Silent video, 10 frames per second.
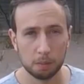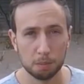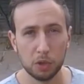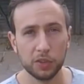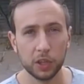
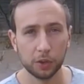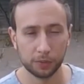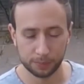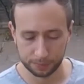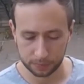Moving on.
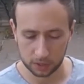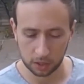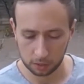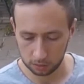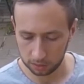
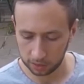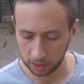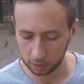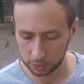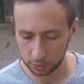So
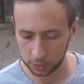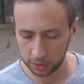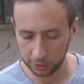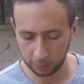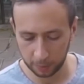now I'll talk to you a
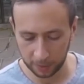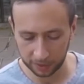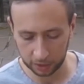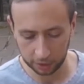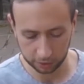little bit about
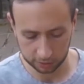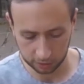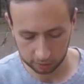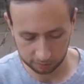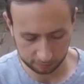the look.
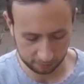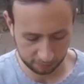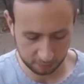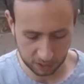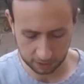So
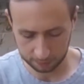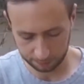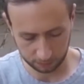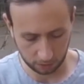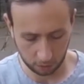for me,
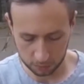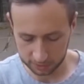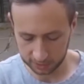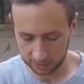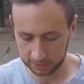I
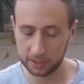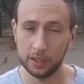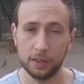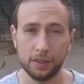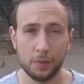wouldn't say these are
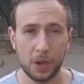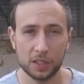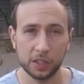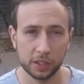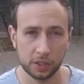the
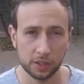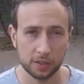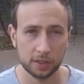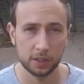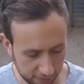best looking
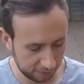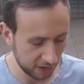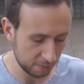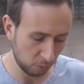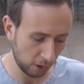shoes.
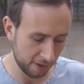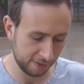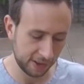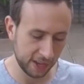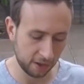Fairly bright,
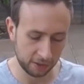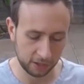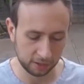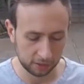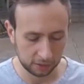fairly out
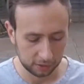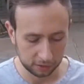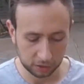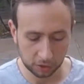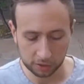there.
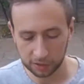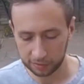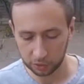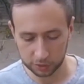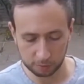Good that they've
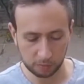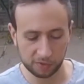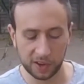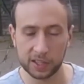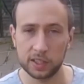got some
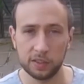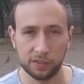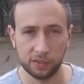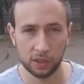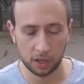reflective
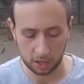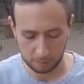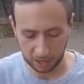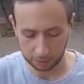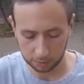
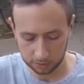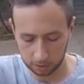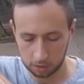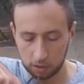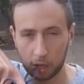panels. So
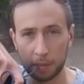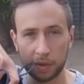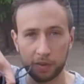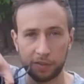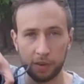up here
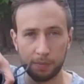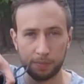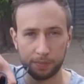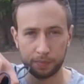at the front,